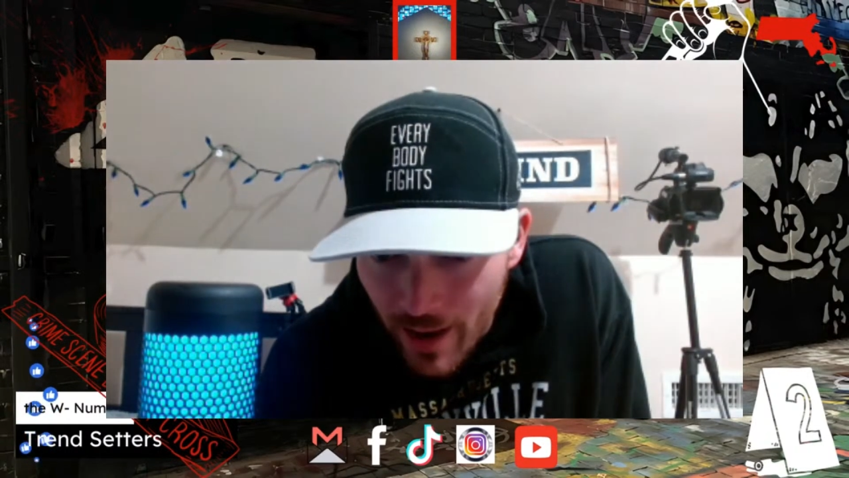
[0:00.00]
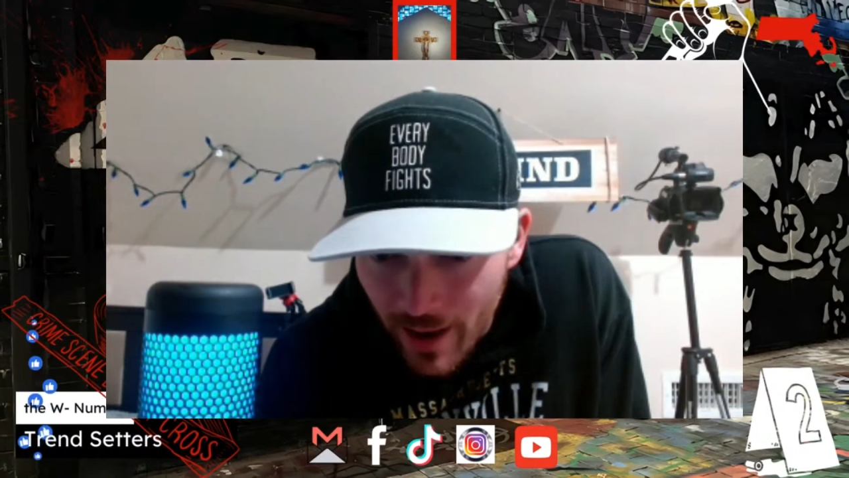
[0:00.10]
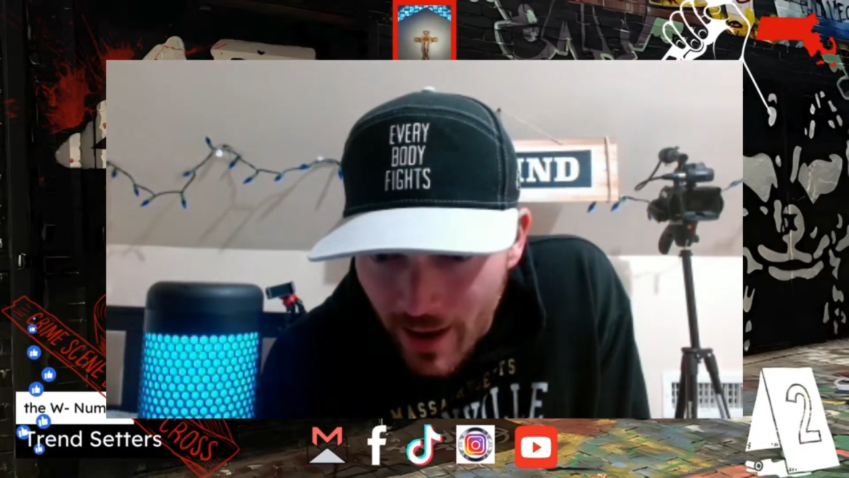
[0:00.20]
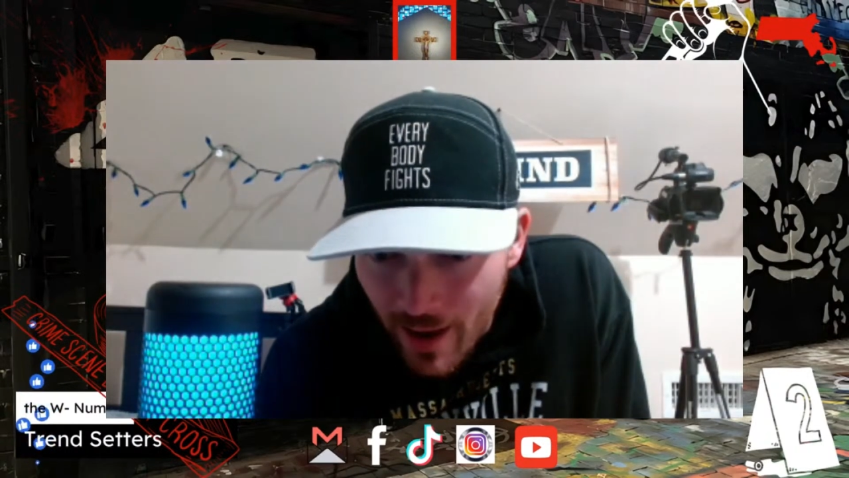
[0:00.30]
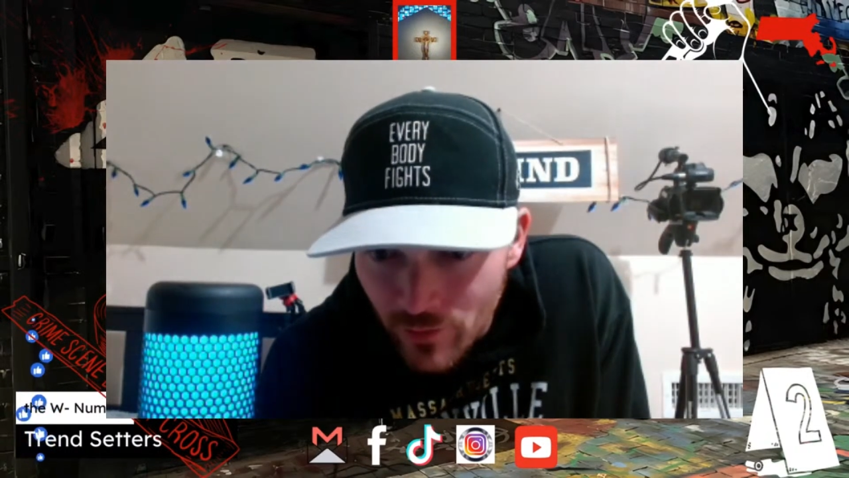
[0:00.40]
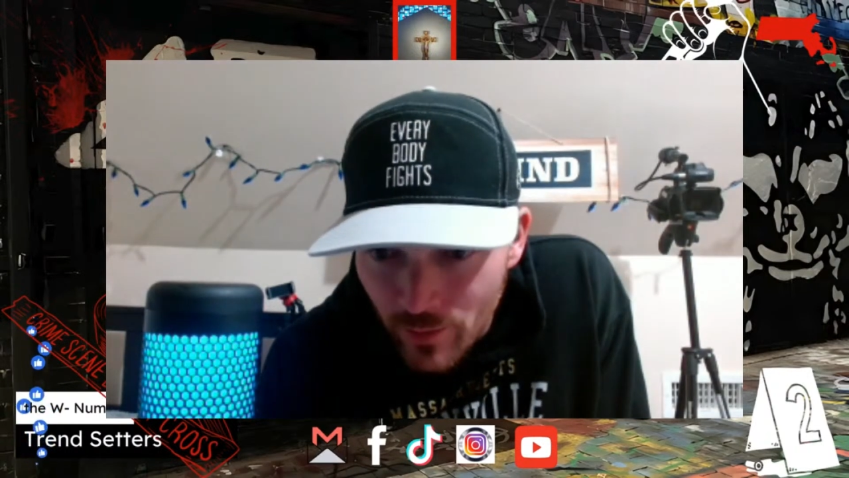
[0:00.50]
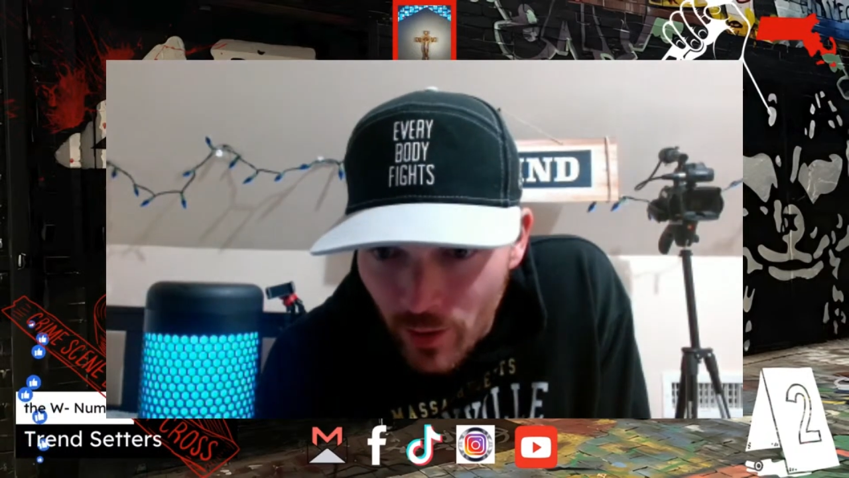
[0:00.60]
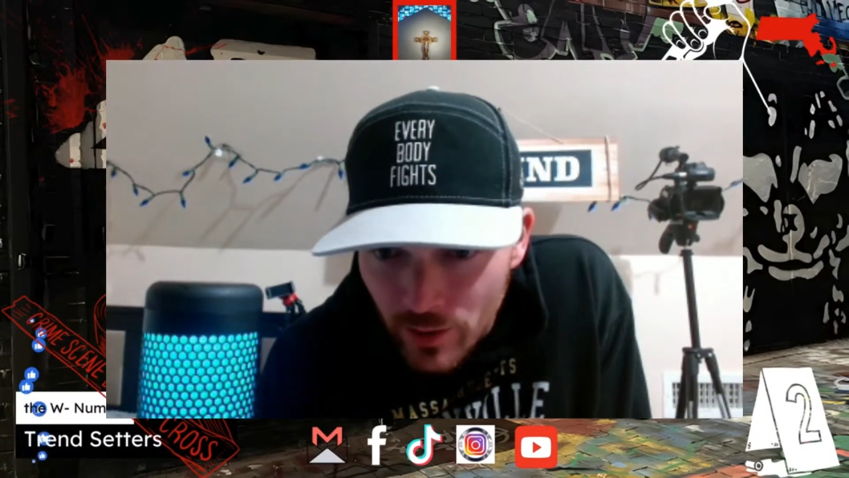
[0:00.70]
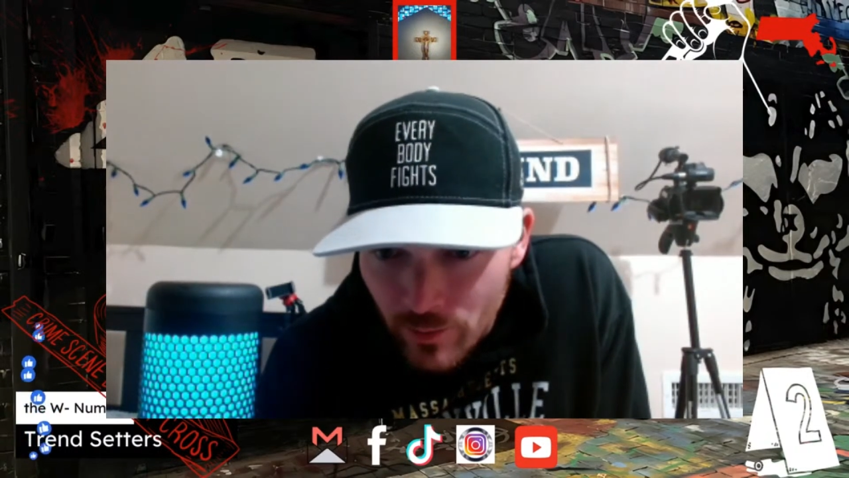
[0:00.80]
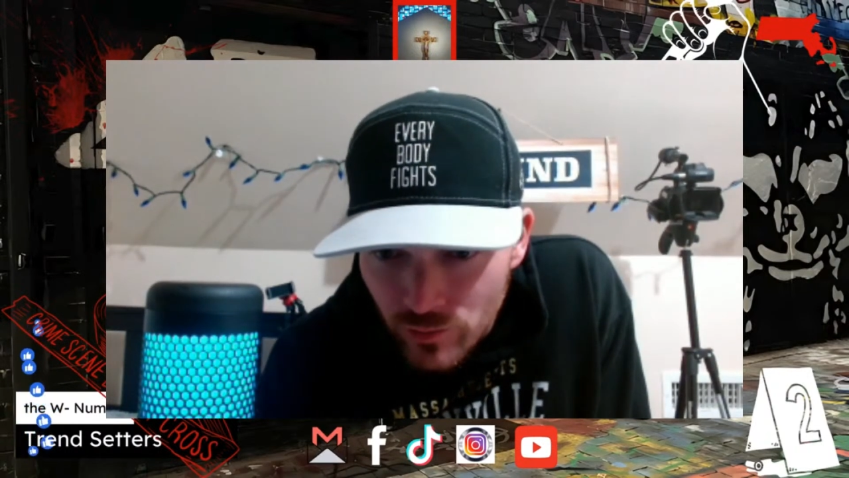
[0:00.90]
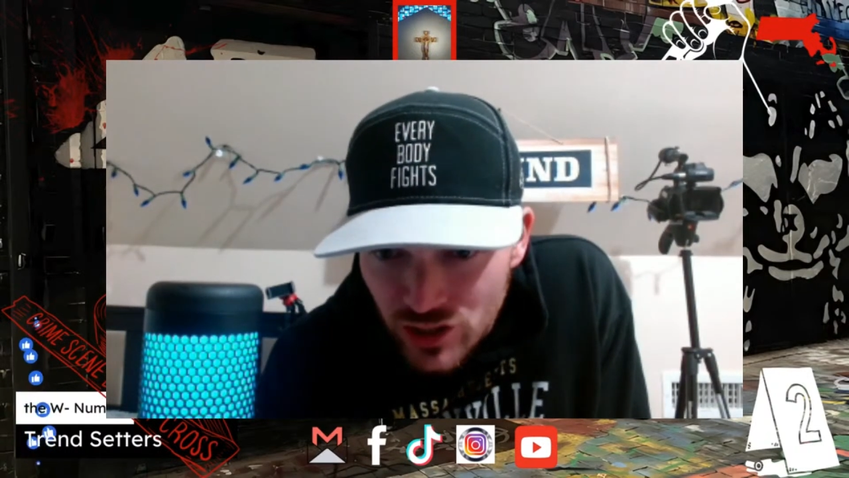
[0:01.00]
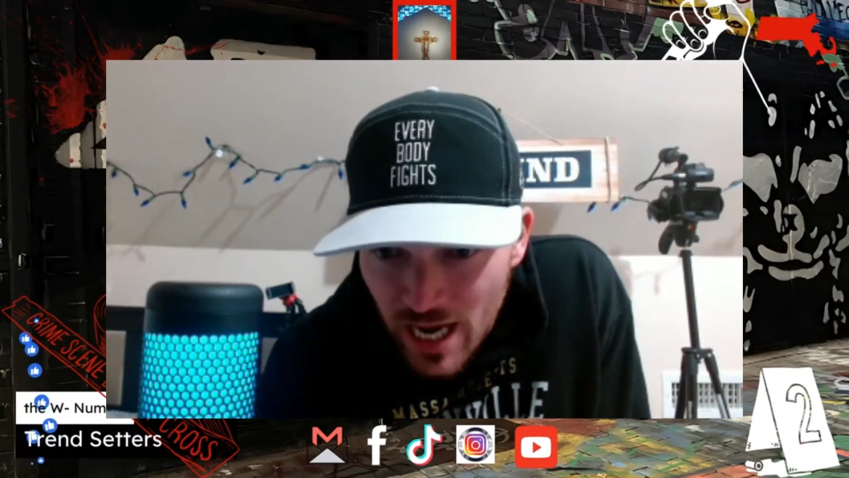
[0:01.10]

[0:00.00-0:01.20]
Hey, everybody, Jay